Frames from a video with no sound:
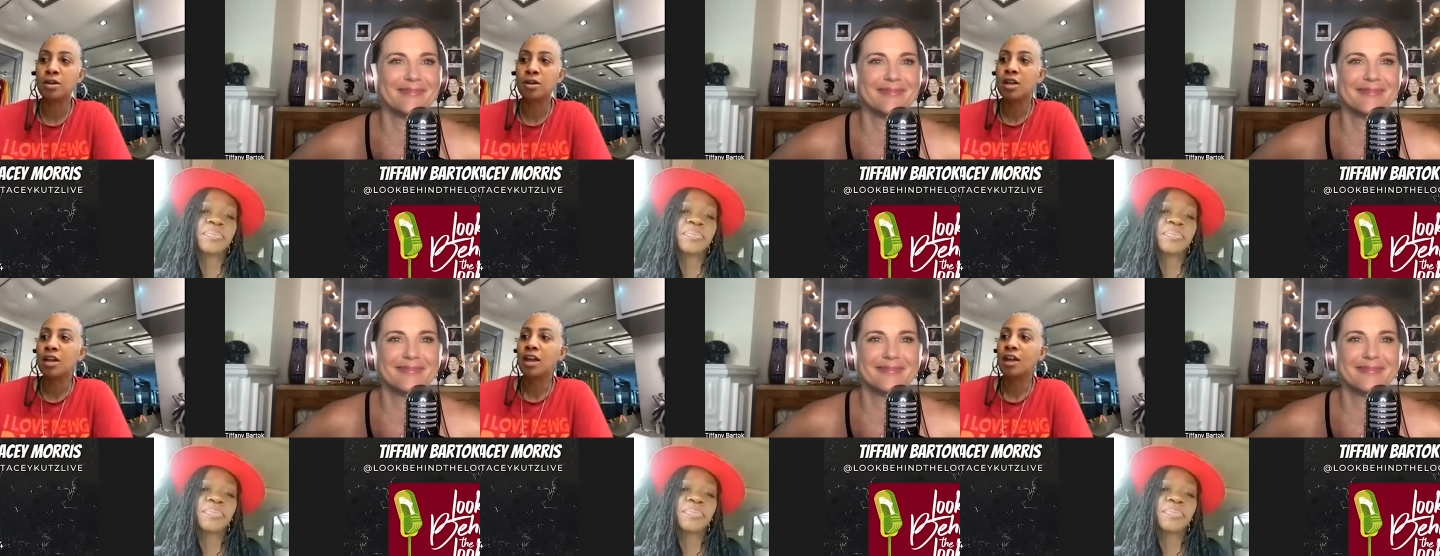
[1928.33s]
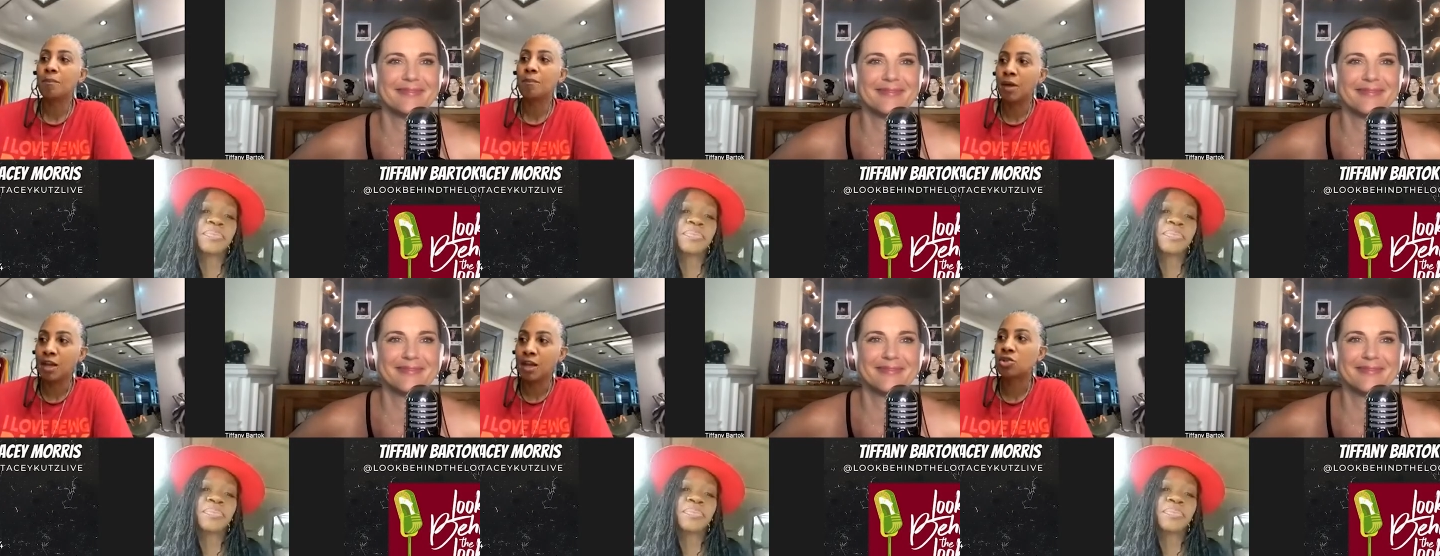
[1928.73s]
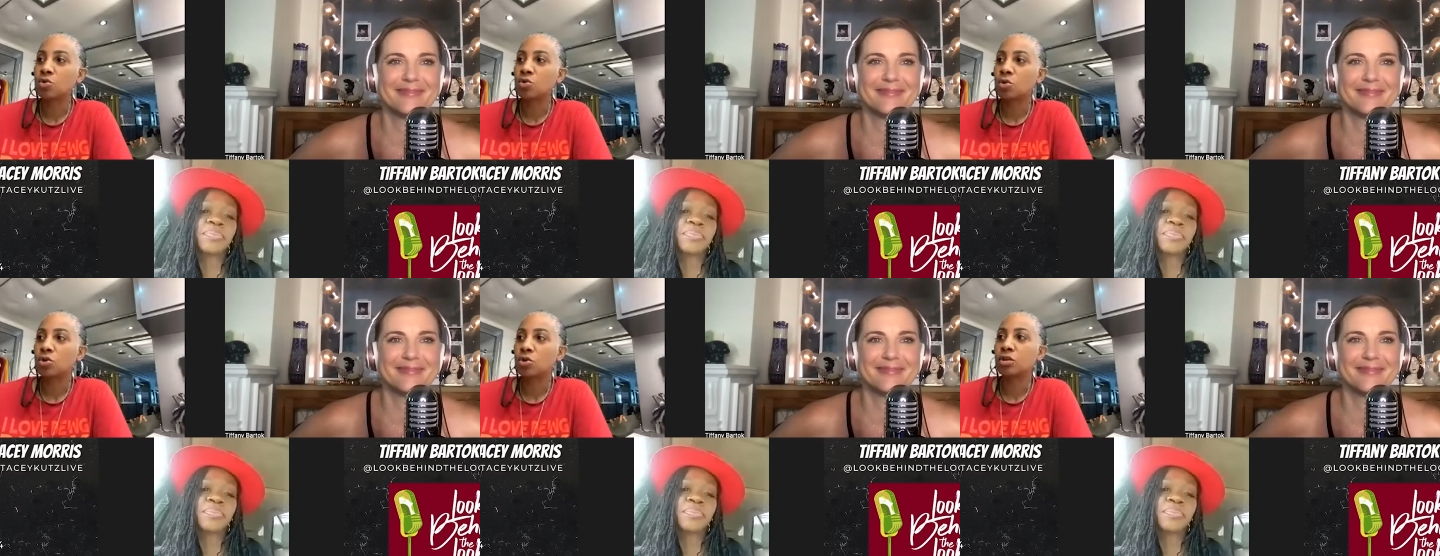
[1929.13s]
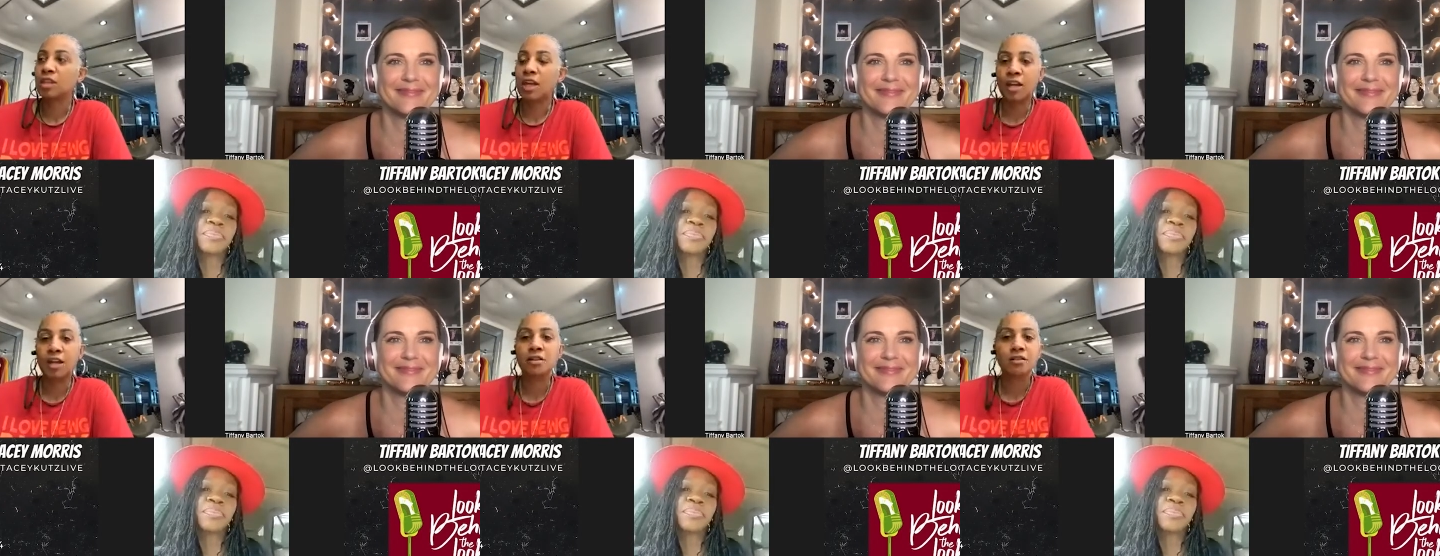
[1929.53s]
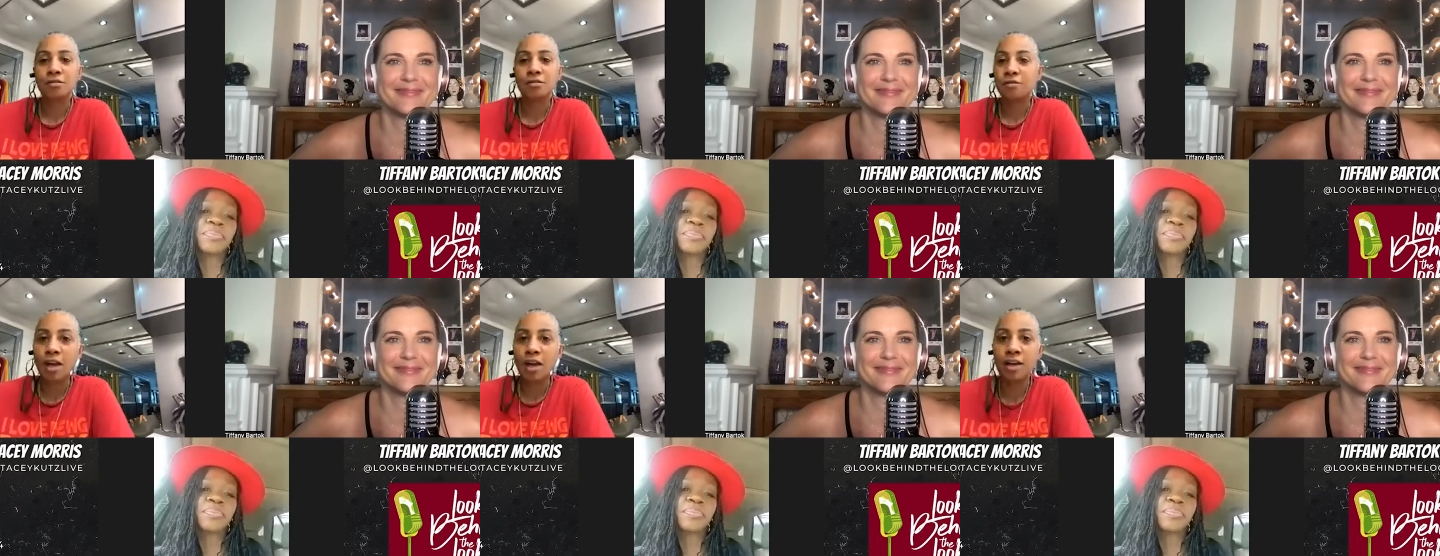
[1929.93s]
Speaker 1: and make sure that
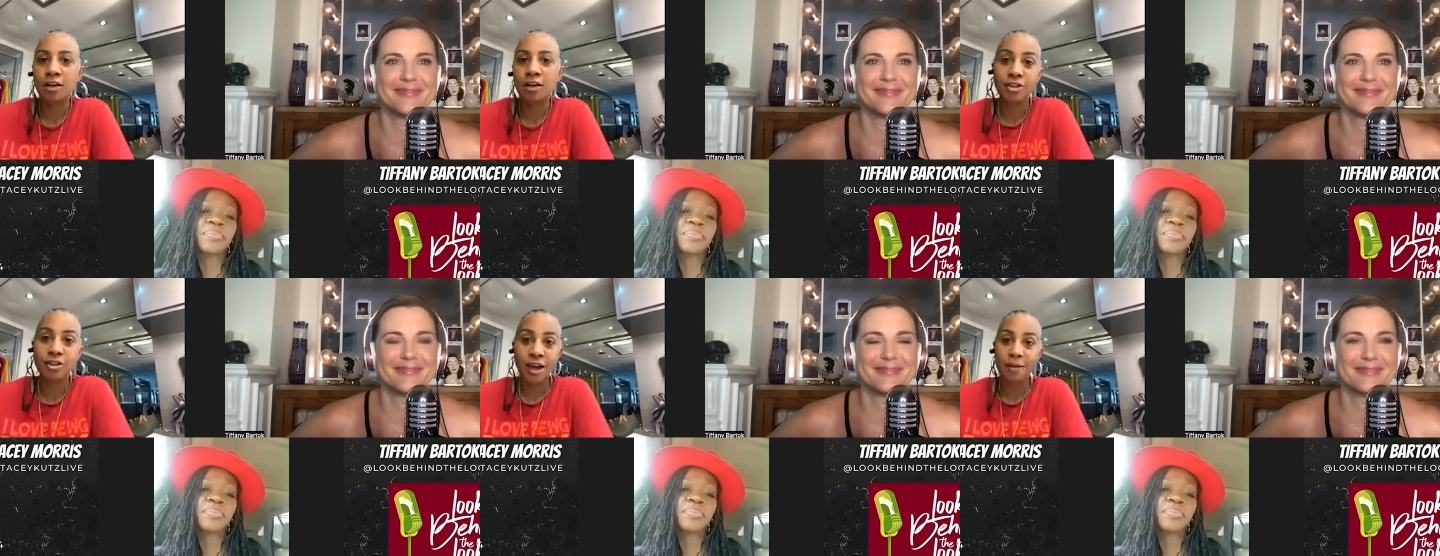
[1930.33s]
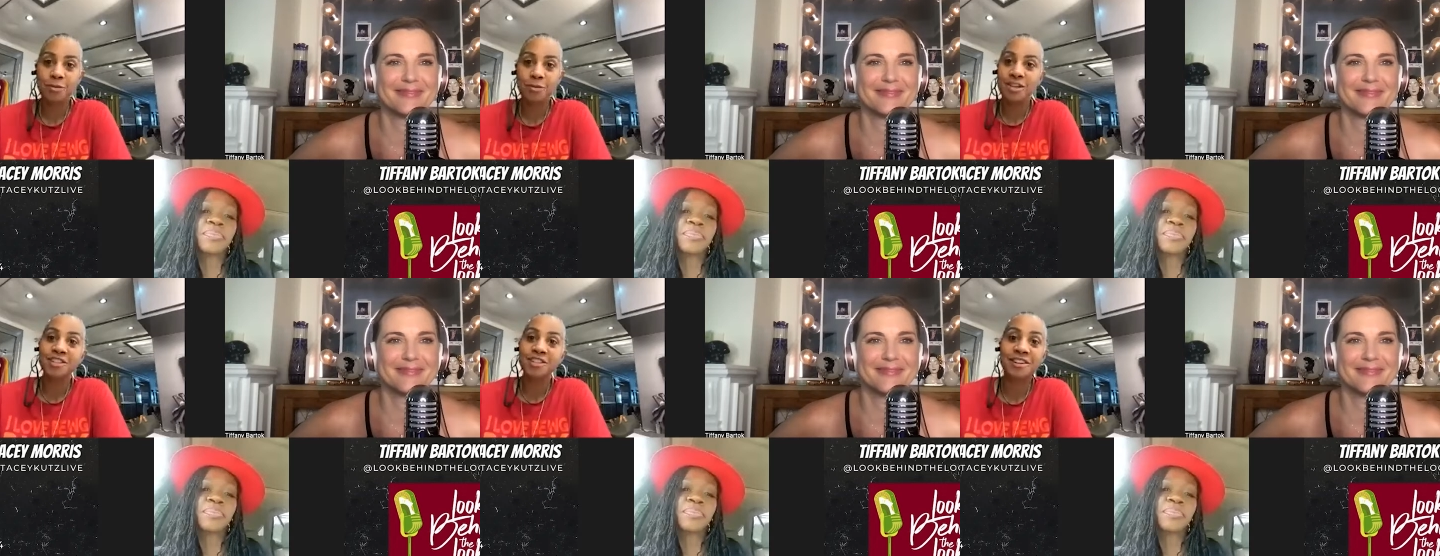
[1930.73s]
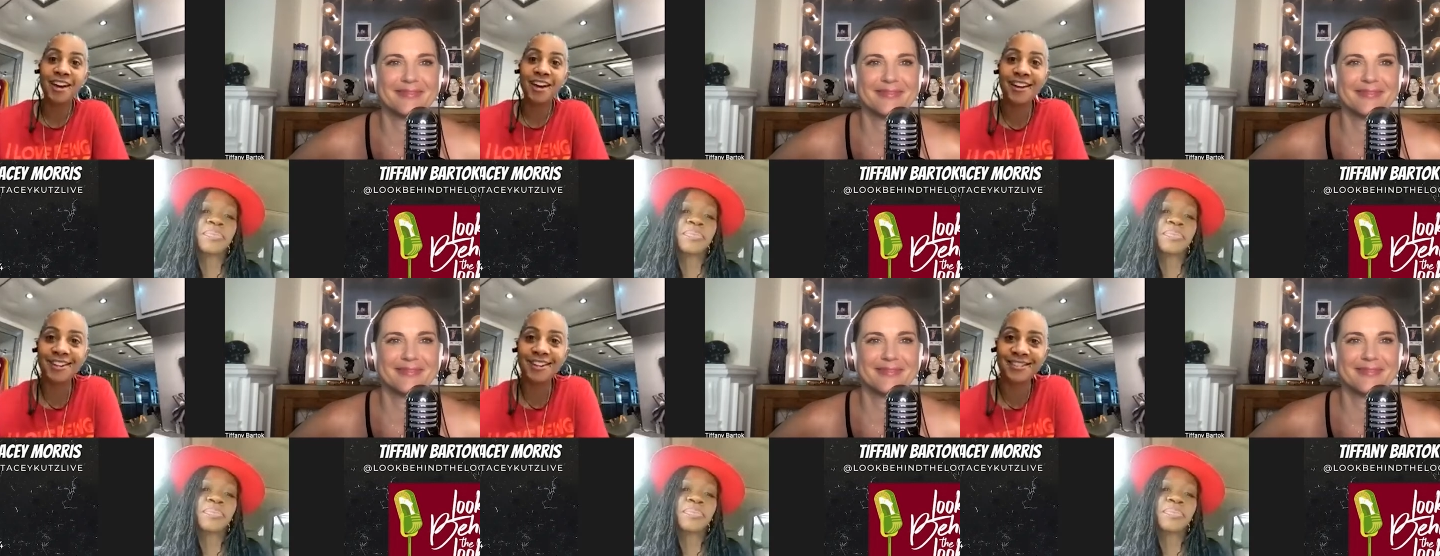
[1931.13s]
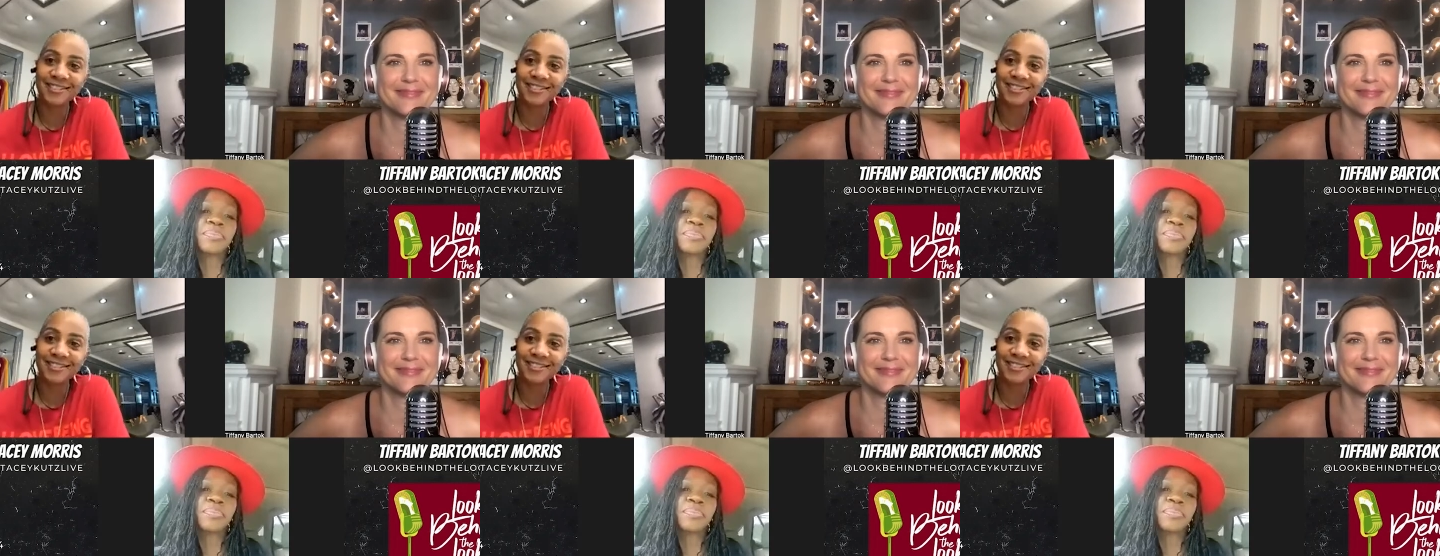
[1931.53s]
i could not be denied